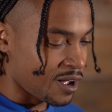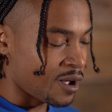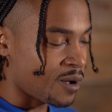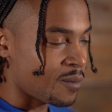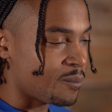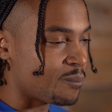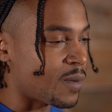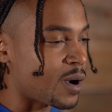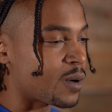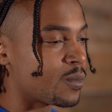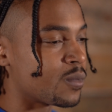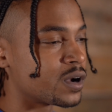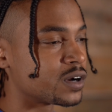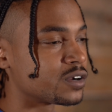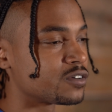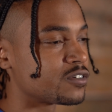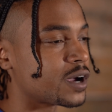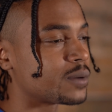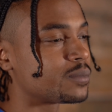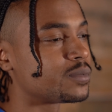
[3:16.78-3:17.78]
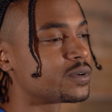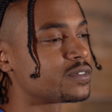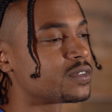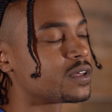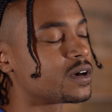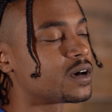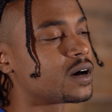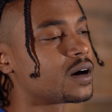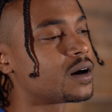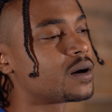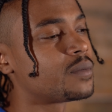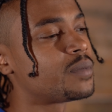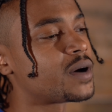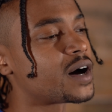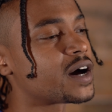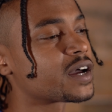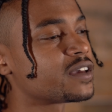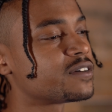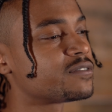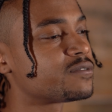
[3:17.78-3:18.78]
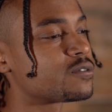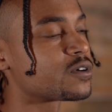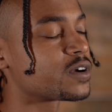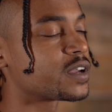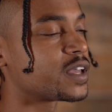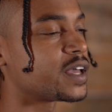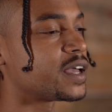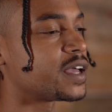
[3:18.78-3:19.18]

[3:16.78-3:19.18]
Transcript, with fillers: My one gripe with the Pocket 4K